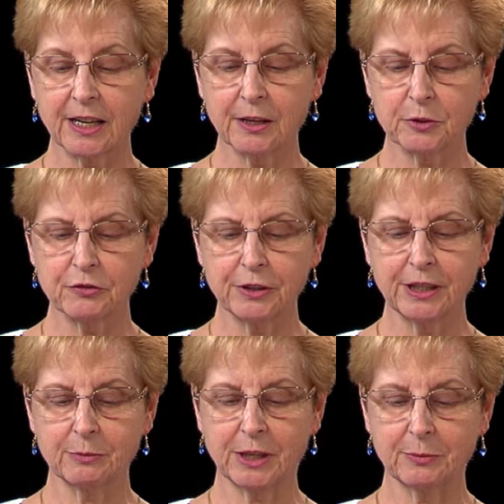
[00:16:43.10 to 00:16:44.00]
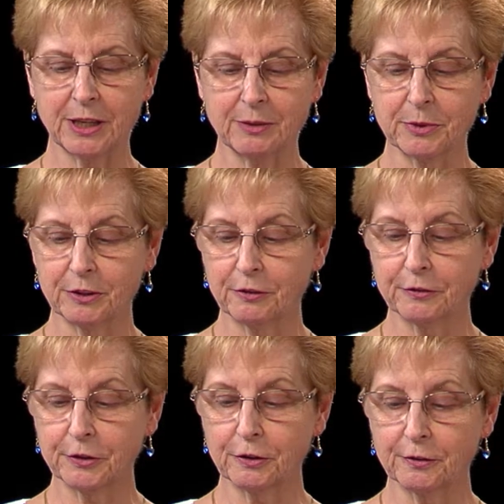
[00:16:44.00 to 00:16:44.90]
I was reading my Bible over
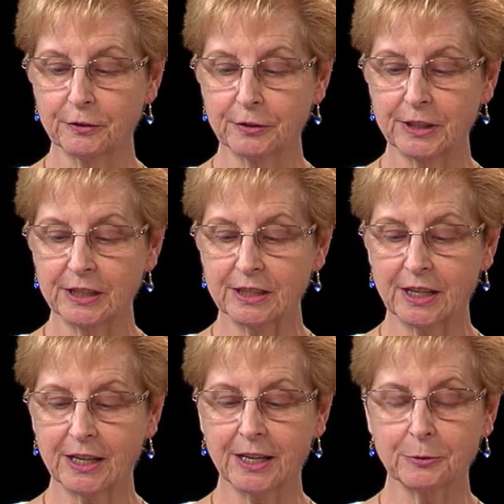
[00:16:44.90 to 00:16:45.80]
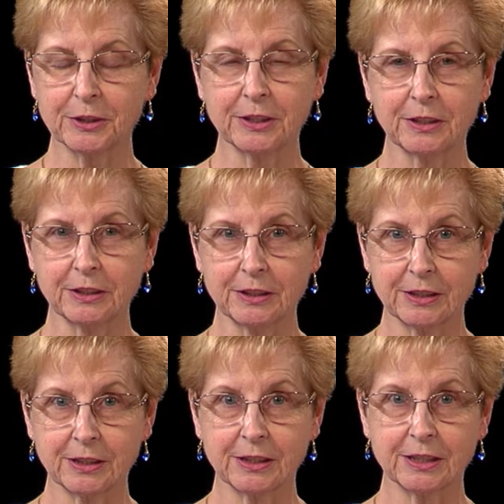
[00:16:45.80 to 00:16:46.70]
mm. and mm-hmm. over, and it, I would
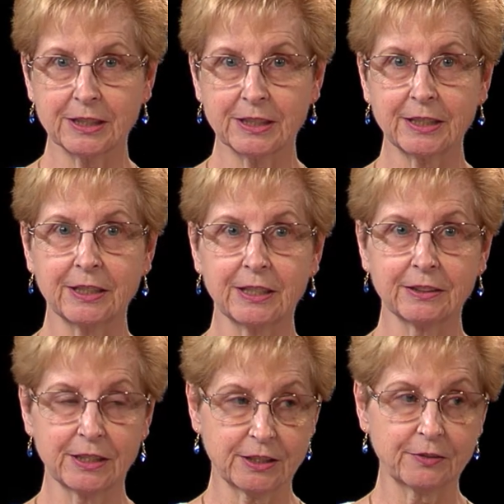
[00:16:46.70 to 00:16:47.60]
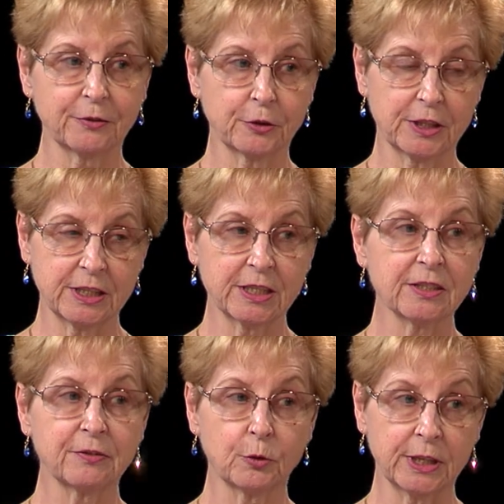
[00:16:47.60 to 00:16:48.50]
sit and listen for His
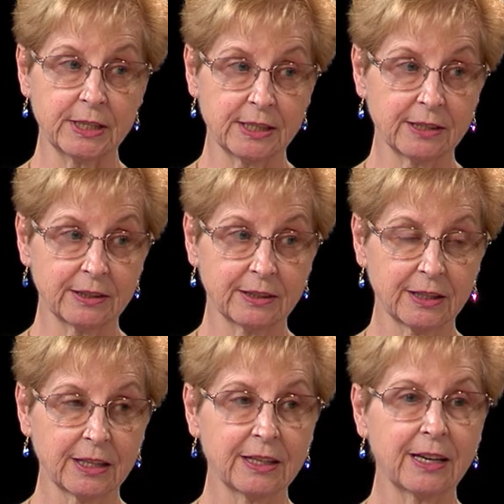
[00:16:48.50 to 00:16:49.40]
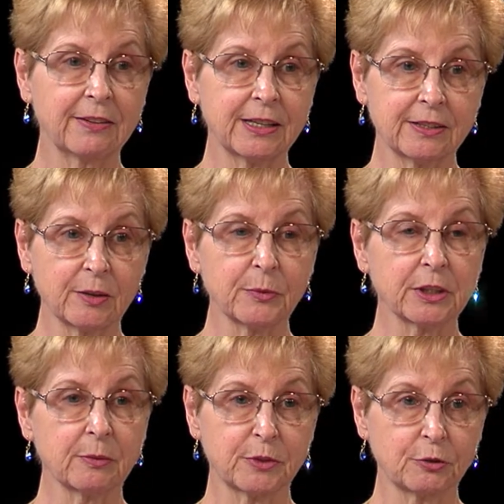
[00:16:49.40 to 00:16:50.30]
voice, mm. and that's something
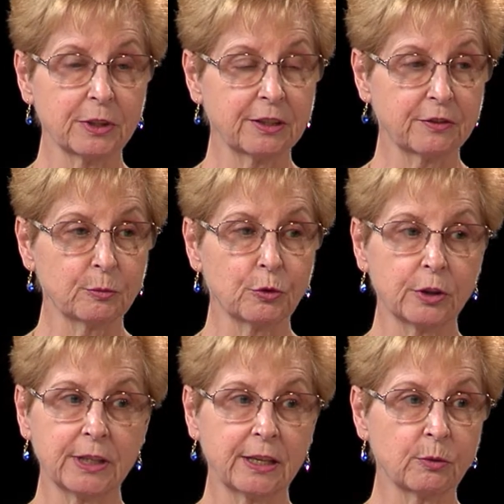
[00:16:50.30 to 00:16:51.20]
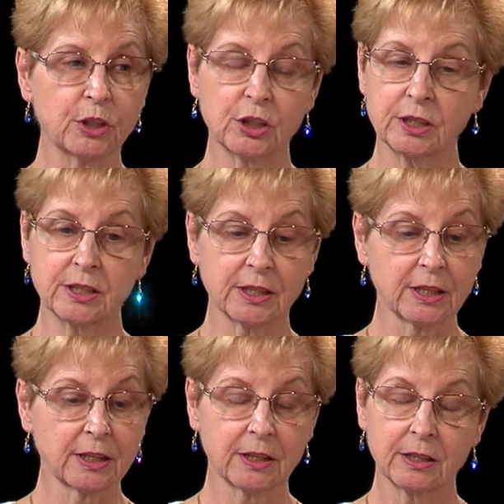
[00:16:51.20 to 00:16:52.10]
I'm doing even more now, which is mm.
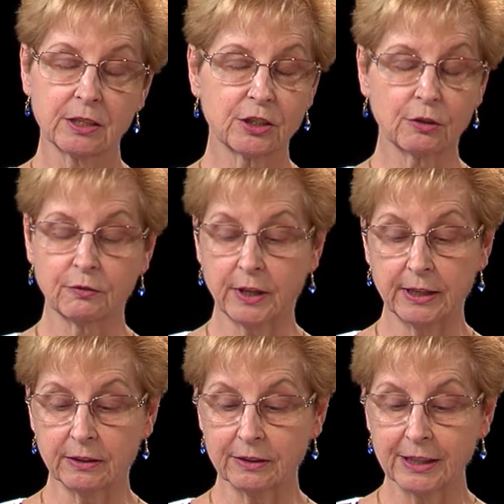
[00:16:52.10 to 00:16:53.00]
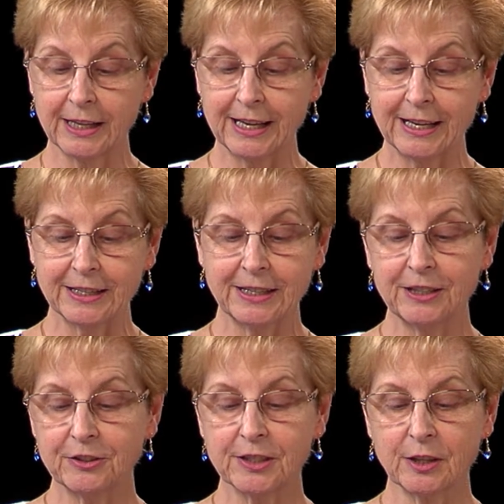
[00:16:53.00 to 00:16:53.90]
so vital. And
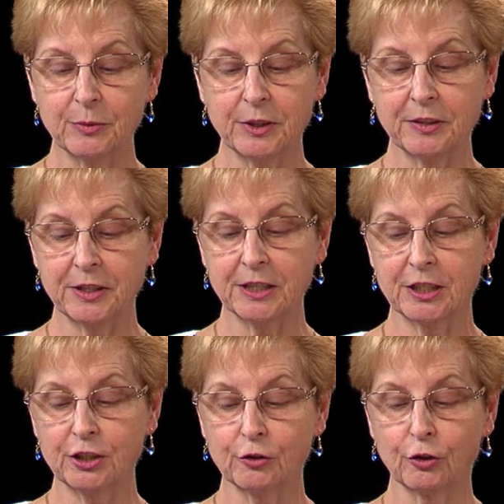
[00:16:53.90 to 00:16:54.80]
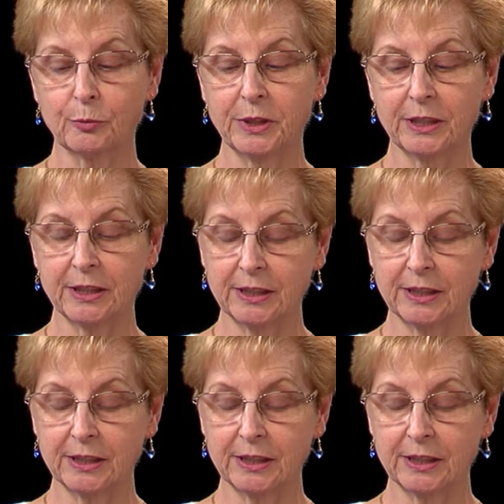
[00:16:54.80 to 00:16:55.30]
here are some of the things he showed me